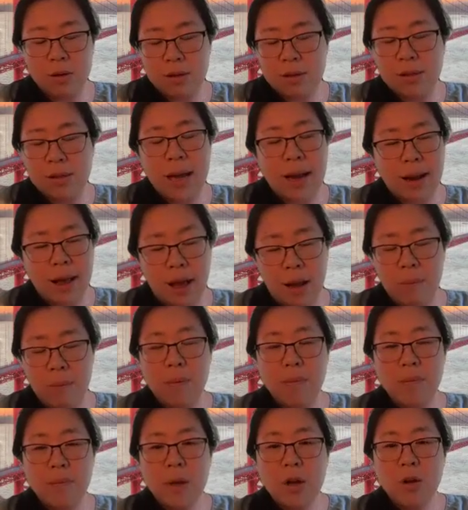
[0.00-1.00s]
set
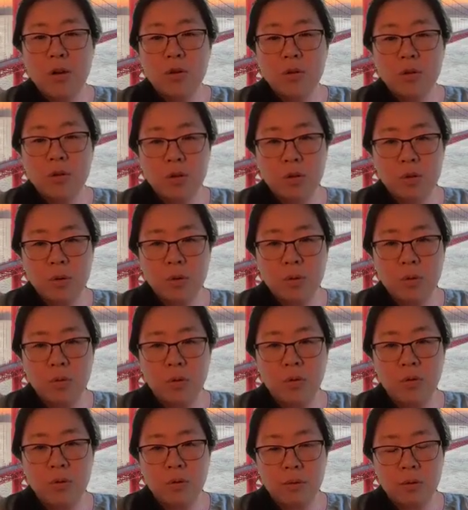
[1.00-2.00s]
up
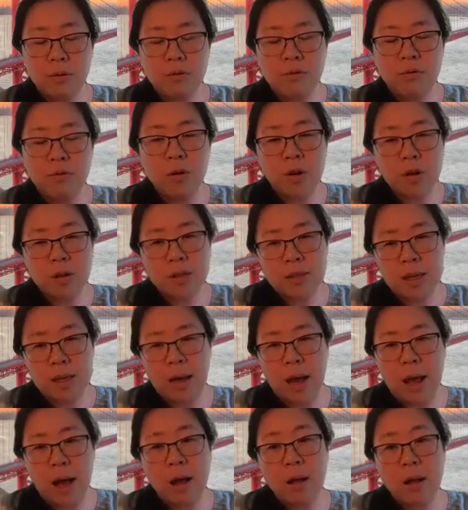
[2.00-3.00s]
to
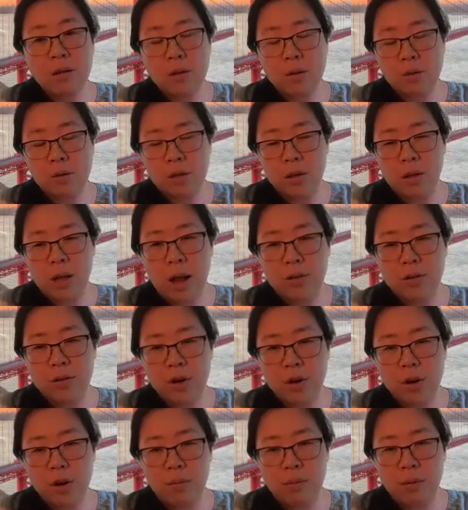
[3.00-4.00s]
focusing on those
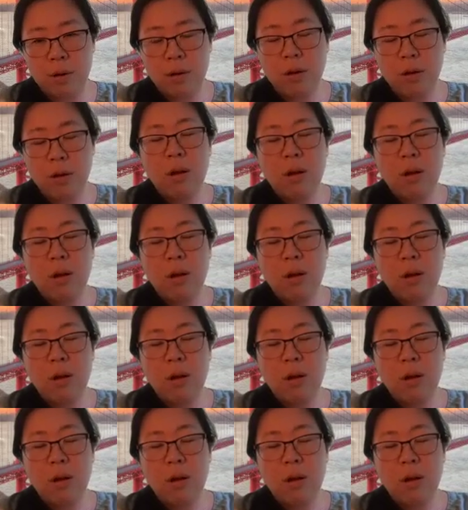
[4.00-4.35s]
long-term